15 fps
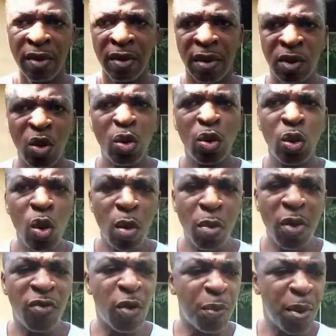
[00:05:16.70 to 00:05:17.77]
It's not
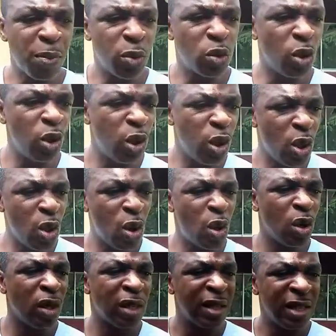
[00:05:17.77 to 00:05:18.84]
normal for people to lure
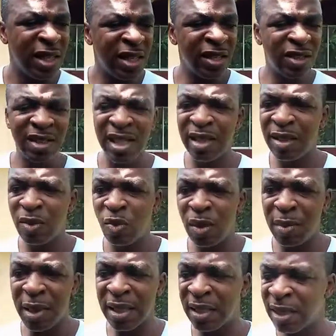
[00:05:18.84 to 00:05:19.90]
innocent
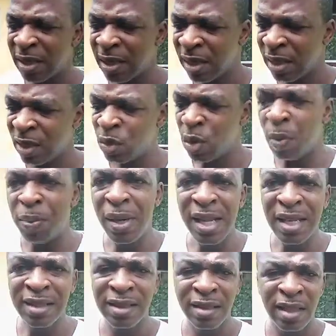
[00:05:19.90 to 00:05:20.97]
women to a
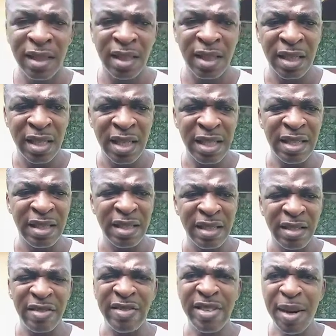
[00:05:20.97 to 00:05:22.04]
place,
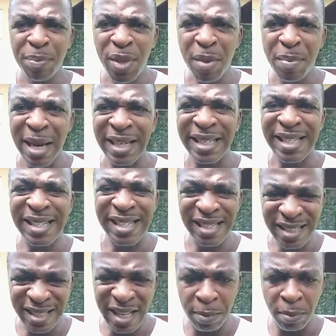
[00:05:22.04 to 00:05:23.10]
rape them and
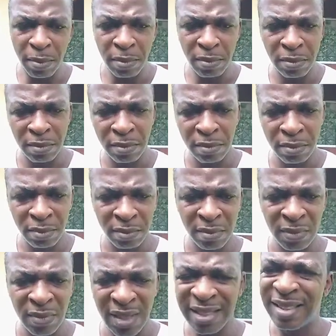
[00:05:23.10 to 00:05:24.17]
kill them,
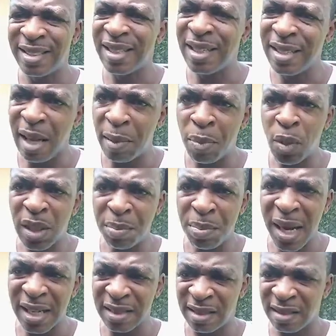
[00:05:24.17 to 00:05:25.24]
and sell their body
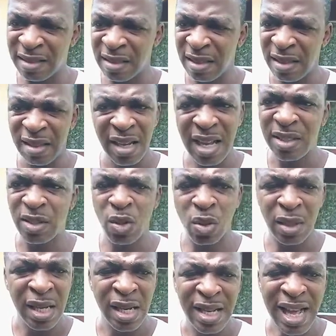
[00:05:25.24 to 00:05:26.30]
parts.
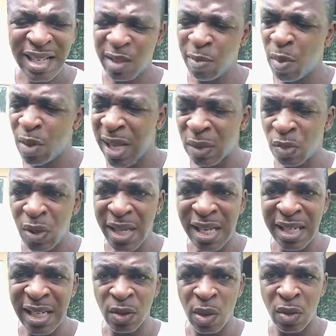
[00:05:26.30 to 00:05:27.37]
That's more than
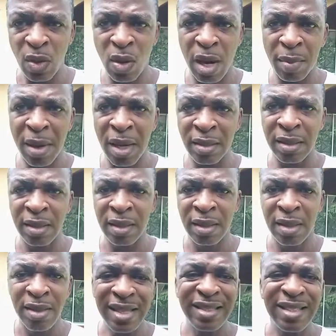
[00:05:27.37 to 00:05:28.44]
wickedness we're talking about.
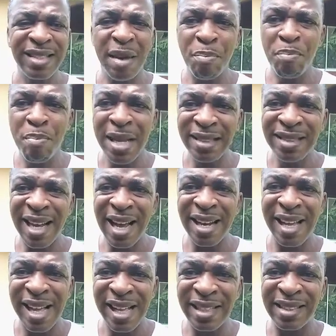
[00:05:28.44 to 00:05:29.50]
This is a mental
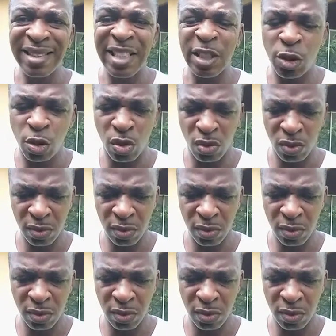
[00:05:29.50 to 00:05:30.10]
health issue.